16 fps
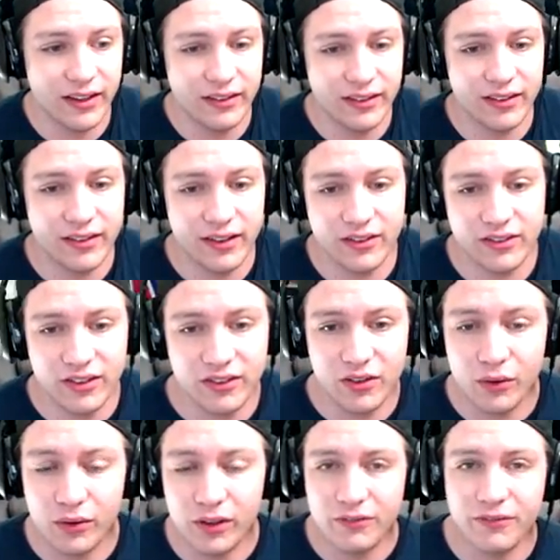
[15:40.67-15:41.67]
because it's just
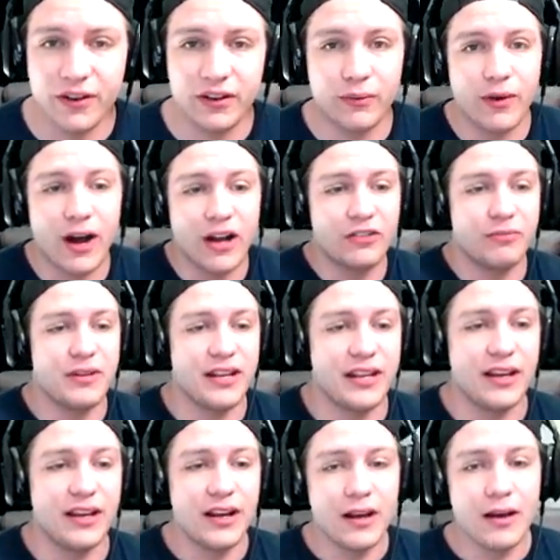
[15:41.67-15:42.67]
totally fun to watch
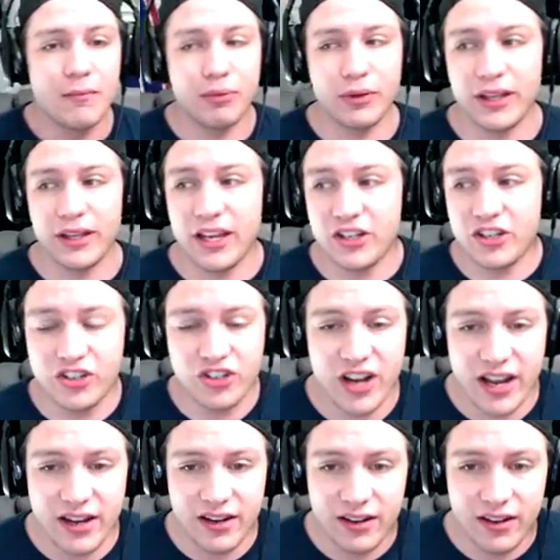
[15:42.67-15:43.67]
me play like shit.
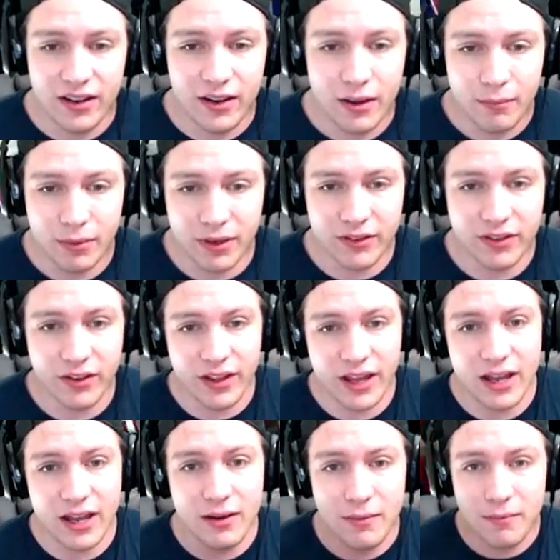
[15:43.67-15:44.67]
But until
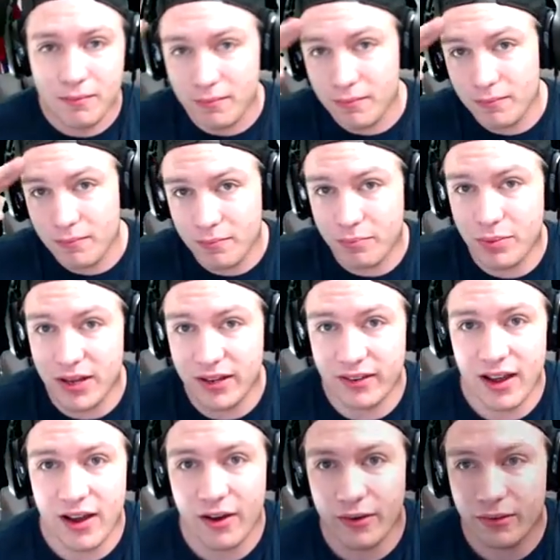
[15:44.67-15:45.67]
then, peace
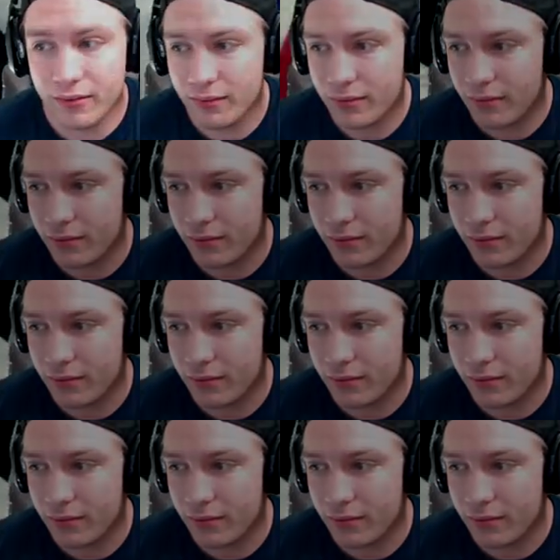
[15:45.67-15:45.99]
out.